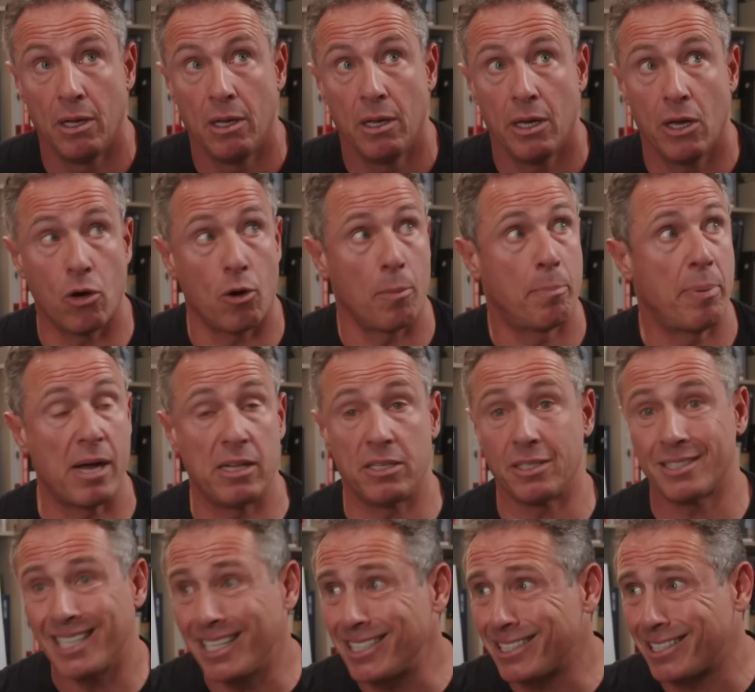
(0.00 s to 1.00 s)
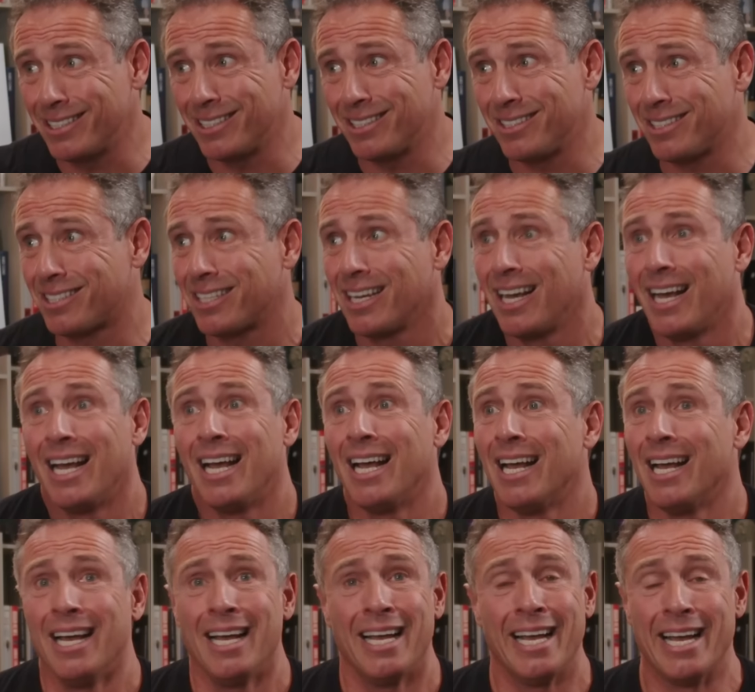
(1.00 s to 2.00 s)
In our politicians,
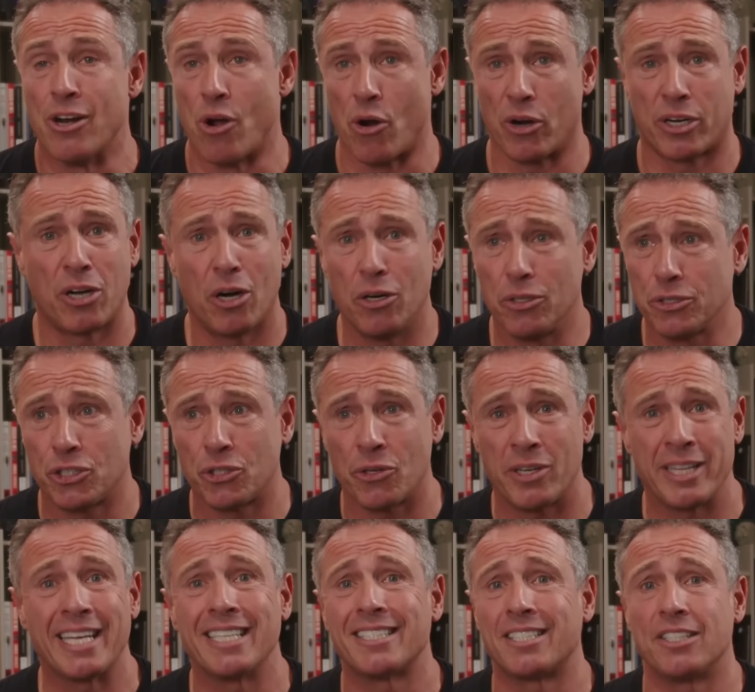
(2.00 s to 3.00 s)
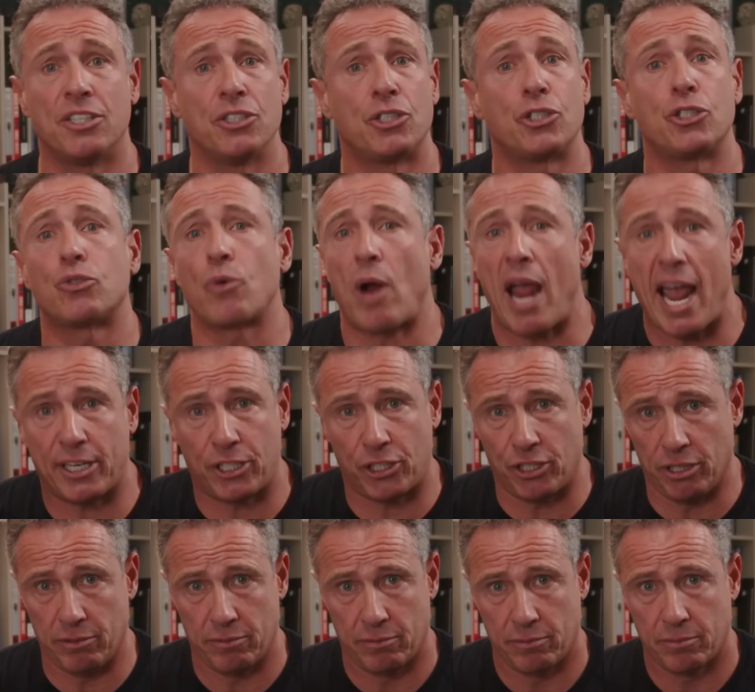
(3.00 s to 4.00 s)
in our culture, I think it's a
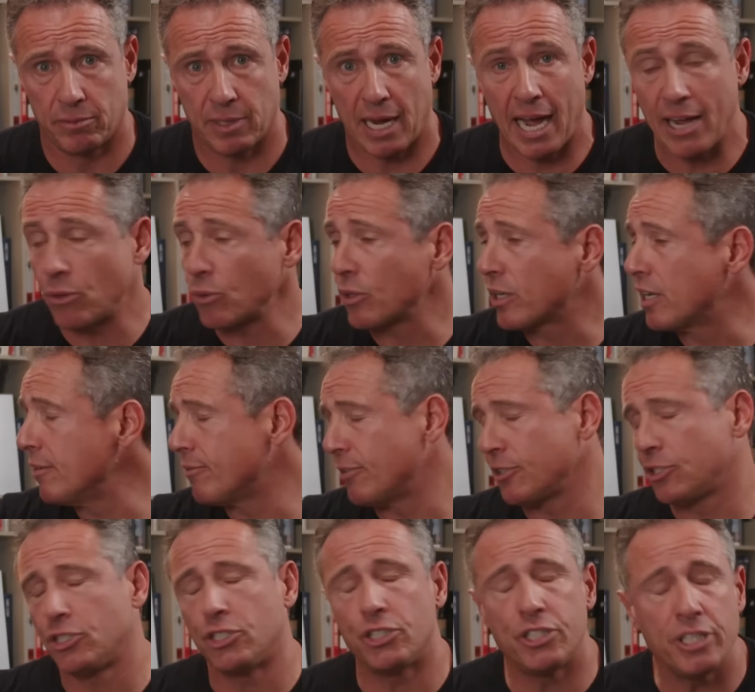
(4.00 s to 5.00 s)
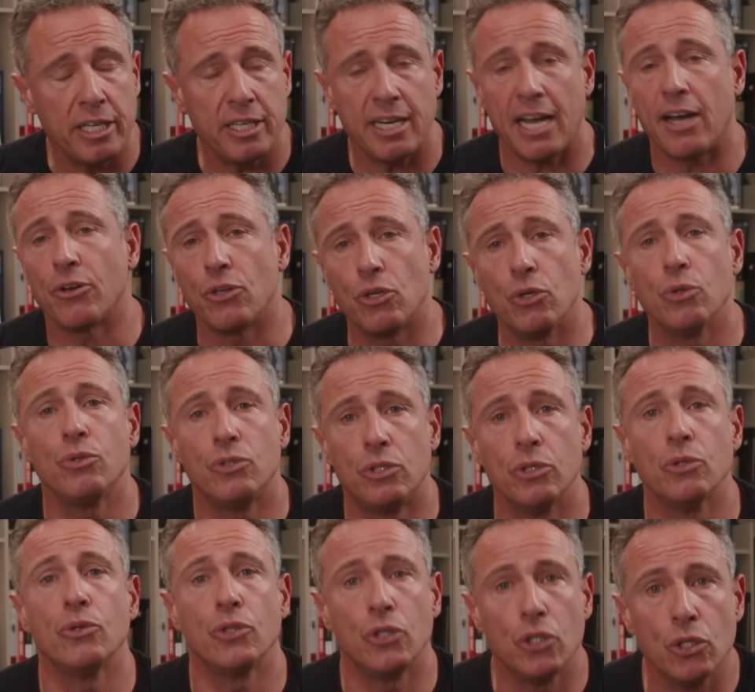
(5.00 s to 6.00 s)
distraction. I don't give a shit how you
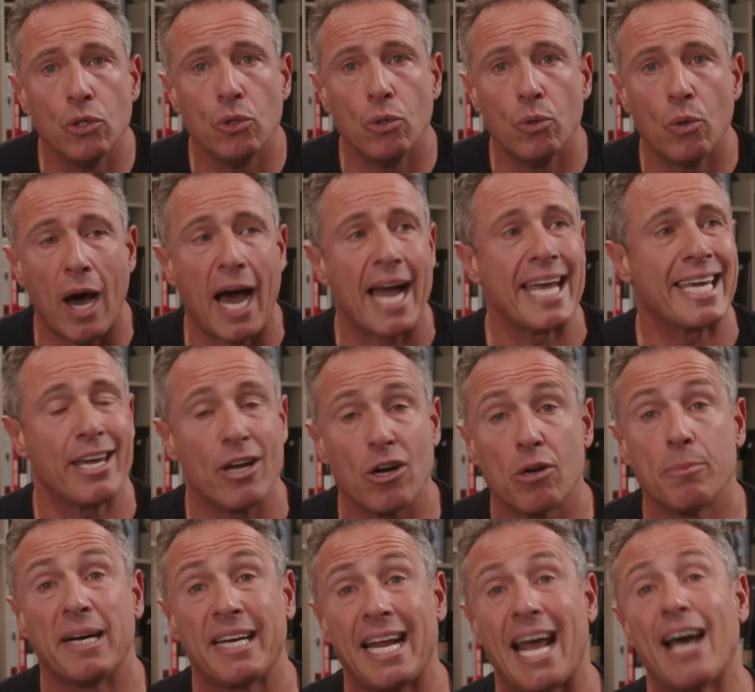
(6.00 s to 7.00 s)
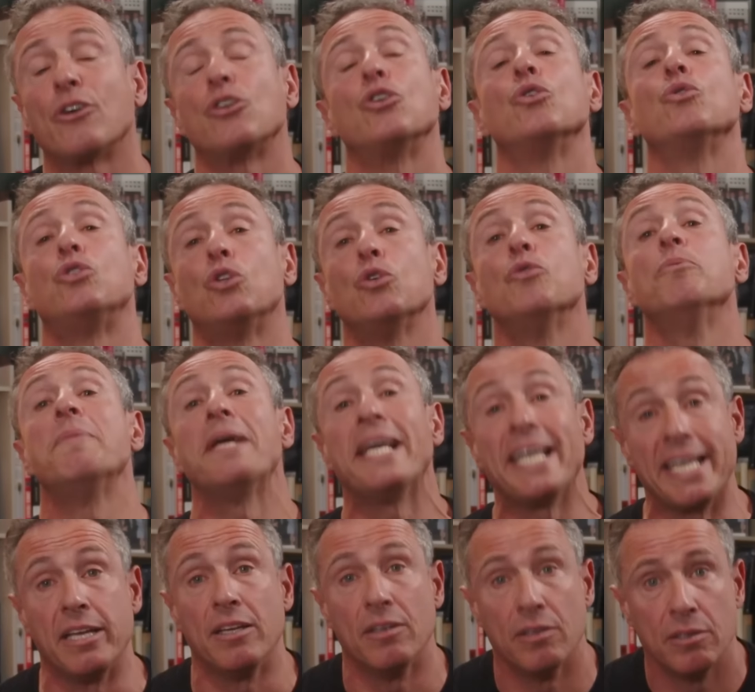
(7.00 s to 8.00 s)
do you. I care about how you do
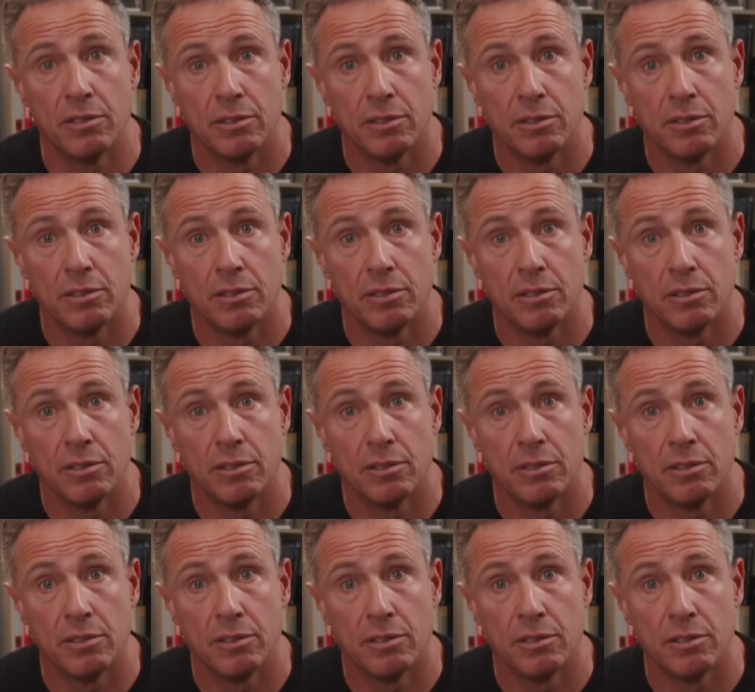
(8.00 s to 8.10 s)
me.